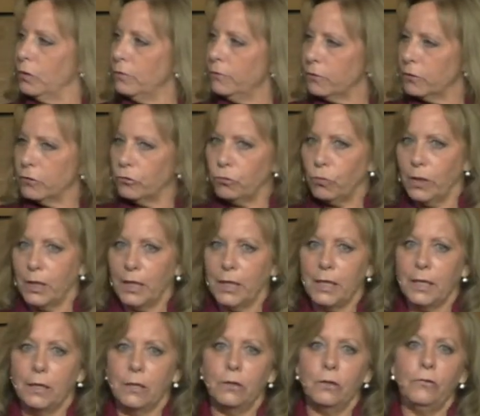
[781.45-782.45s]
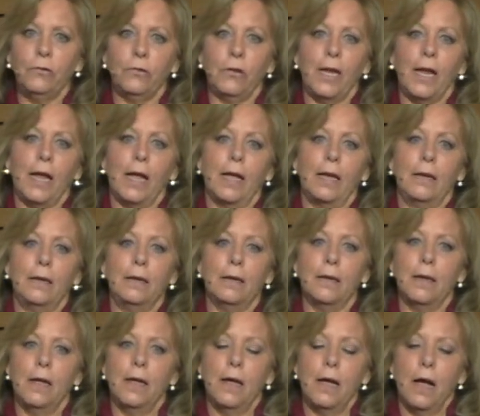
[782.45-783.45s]
for 20 years yeah. and
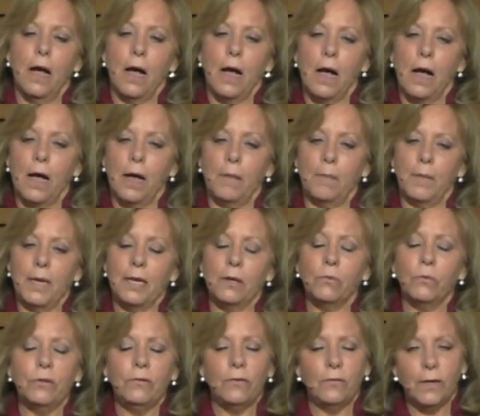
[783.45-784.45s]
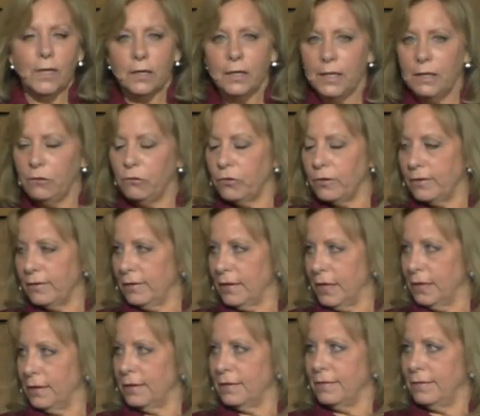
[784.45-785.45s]
um, it was very
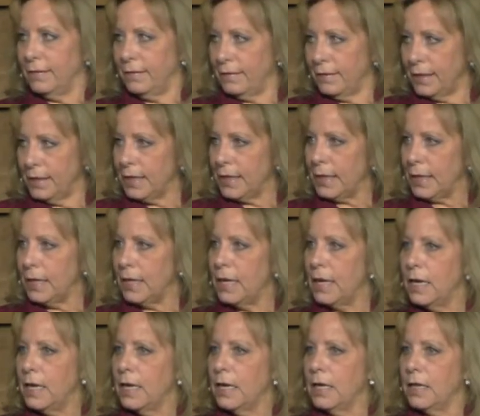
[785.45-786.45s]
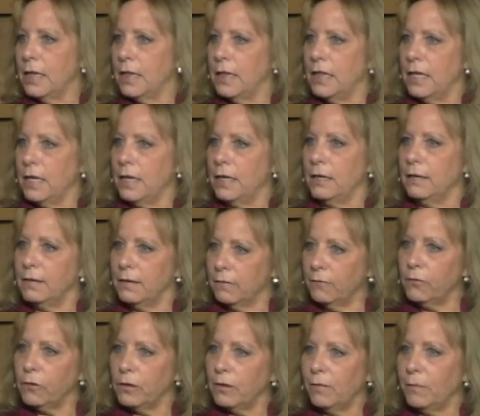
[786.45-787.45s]
interesting to see the
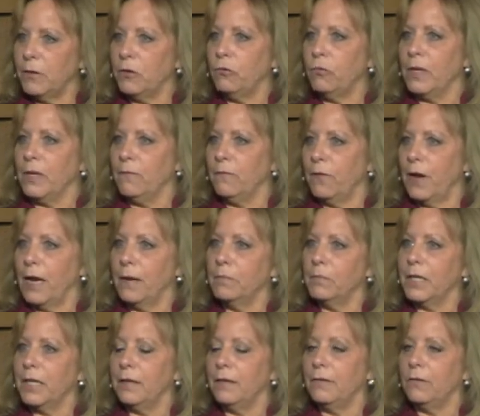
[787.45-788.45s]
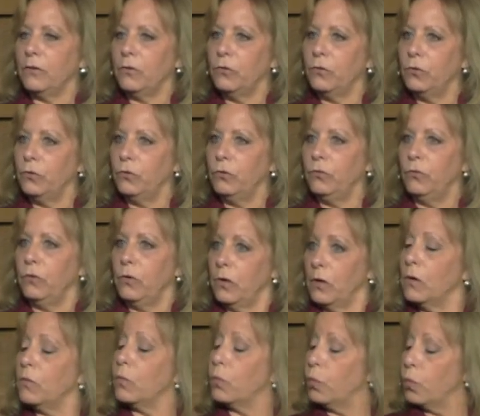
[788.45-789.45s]
difference between families who
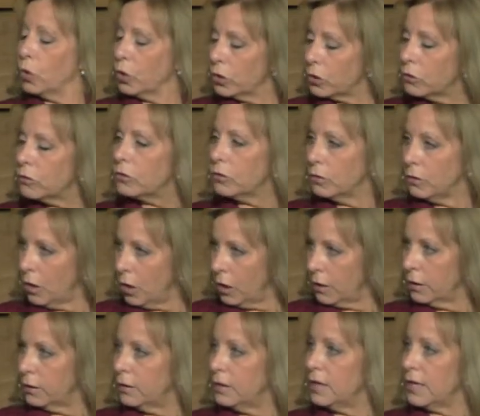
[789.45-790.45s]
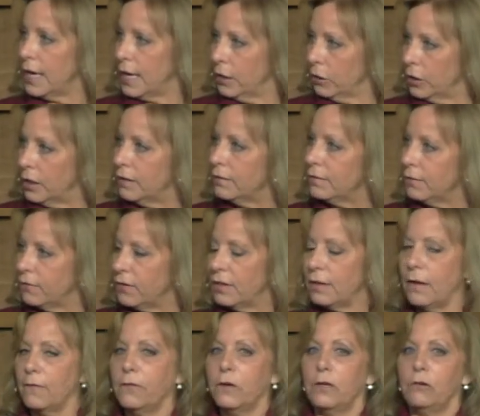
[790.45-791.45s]
worked on the areas of
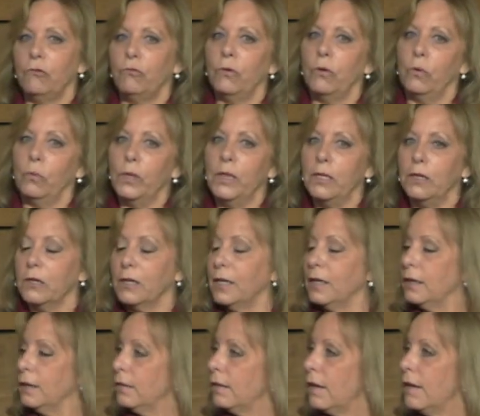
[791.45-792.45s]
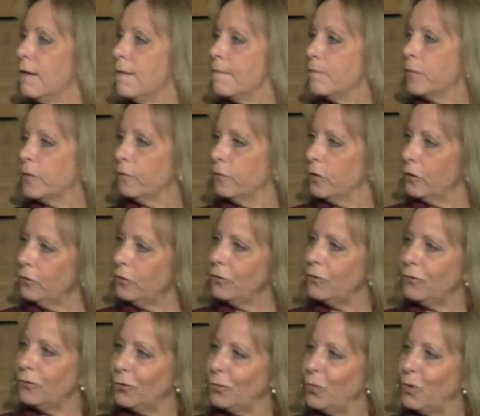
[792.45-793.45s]
self control with their kids
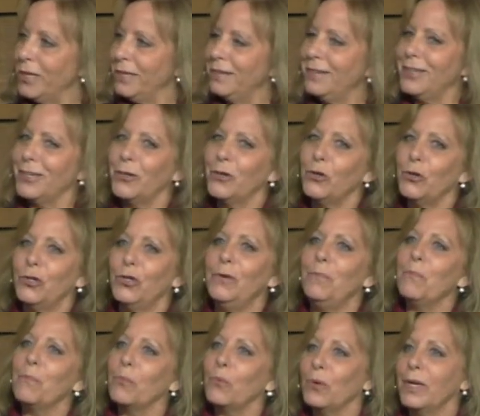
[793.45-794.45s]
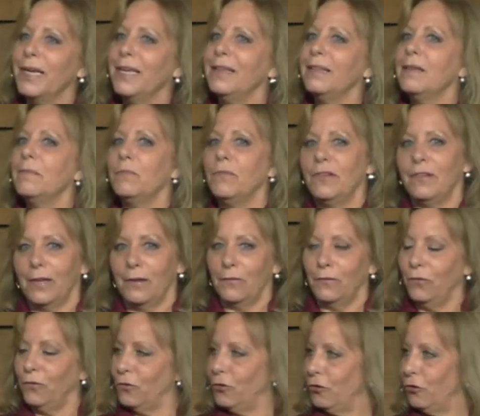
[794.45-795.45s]
versus the ones that couldn't bring
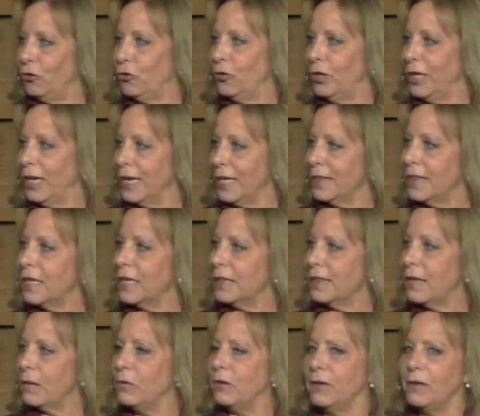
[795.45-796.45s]
themselves to do it. I think they